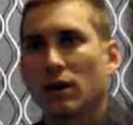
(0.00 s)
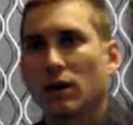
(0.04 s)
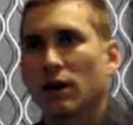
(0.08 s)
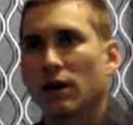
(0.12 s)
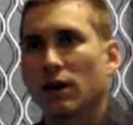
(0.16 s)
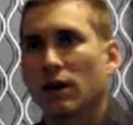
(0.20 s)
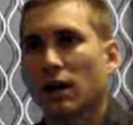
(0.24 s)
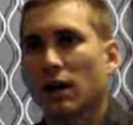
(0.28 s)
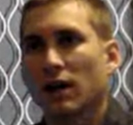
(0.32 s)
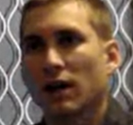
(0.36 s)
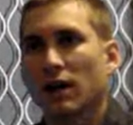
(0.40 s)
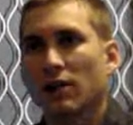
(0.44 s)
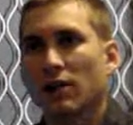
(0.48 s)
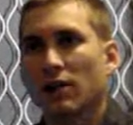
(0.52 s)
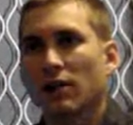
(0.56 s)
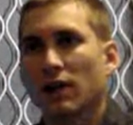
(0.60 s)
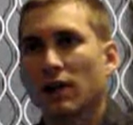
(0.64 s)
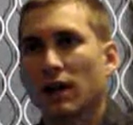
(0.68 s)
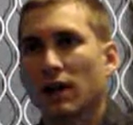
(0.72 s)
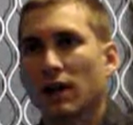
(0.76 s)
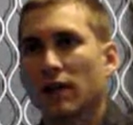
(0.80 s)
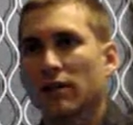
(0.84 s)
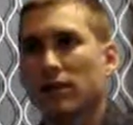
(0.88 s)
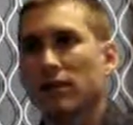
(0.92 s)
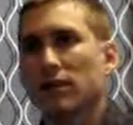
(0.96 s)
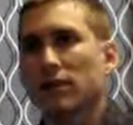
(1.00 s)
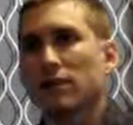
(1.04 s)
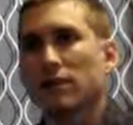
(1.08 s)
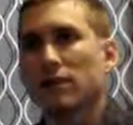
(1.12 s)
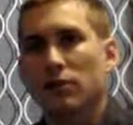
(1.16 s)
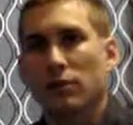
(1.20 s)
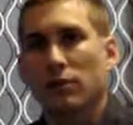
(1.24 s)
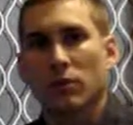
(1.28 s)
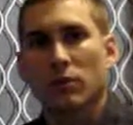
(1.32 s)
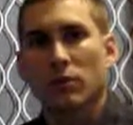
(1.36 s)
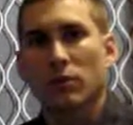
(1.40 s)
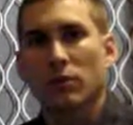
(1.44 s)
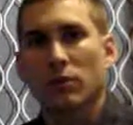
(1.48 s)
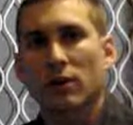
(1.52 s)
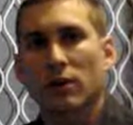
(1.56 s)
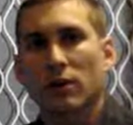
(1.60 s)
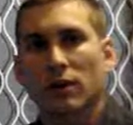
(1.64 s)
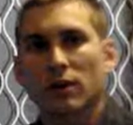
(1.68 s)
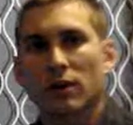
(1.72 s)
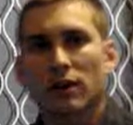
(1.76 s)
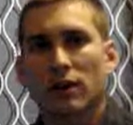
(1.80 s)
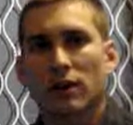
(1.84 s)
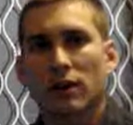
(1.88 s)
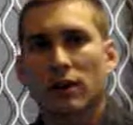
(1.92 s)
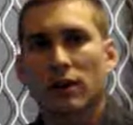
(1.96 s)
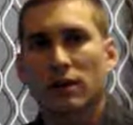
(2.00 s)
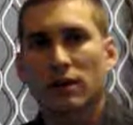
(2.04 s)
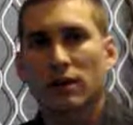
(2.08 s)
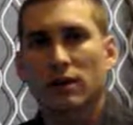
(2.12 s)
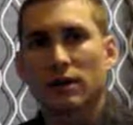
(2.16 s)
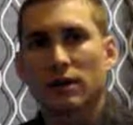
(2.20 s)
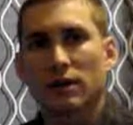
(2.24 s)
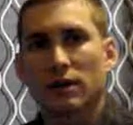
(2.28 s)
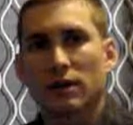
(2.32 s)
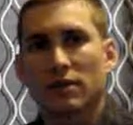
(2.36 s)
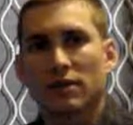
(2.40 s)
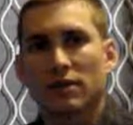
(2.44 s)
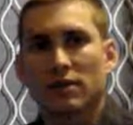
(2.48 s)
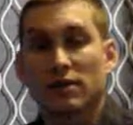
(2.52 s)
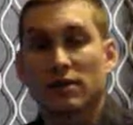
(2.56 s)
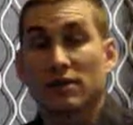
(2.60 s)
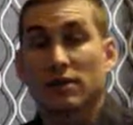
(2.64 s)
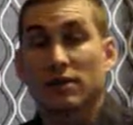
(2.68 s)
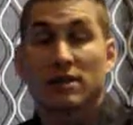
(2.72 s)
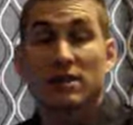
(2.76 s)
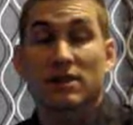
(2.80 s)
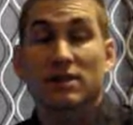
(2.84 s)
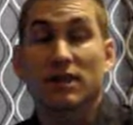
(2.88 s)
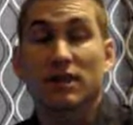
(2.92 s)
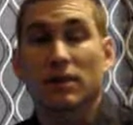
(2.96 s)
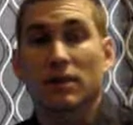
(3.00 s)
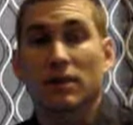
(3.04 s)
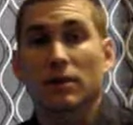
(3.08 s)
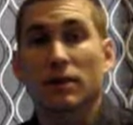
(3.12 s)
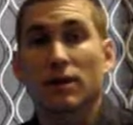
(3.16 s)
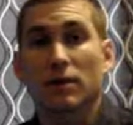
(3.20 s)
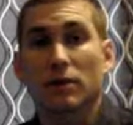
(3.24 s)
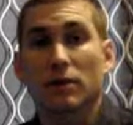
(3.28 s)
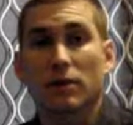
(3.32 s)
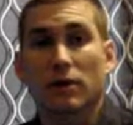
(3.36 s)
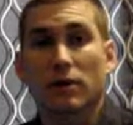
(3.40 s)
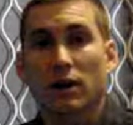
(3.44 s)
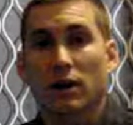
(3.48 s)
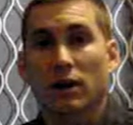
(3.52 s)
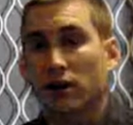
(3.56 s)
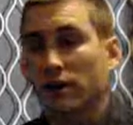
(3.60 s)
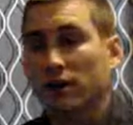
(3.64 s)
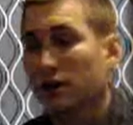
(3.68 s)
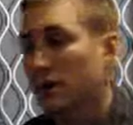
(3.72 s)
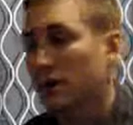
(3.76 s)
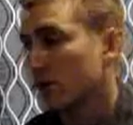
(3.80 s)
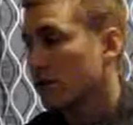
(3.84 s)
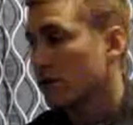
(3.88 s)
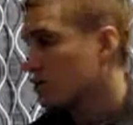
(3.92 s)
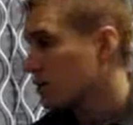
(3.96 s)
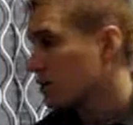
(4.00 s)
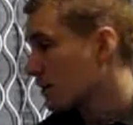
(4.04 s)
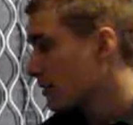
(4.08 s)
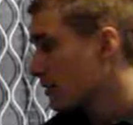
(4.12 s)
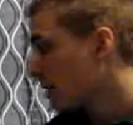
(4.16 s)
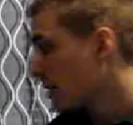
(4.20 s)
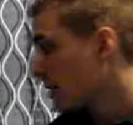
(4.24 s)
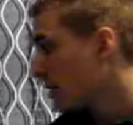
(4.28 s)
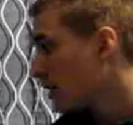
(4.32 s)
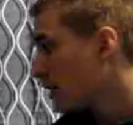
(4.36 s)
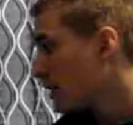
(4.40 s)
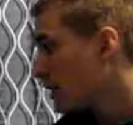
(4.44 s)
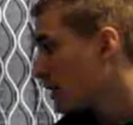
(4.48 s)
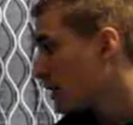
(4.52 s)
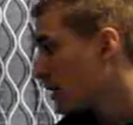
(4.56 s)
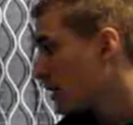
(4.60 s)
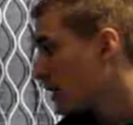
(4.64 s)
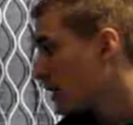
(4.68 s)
advertise this is what we want to sell, and it's just designed to sell a product or service.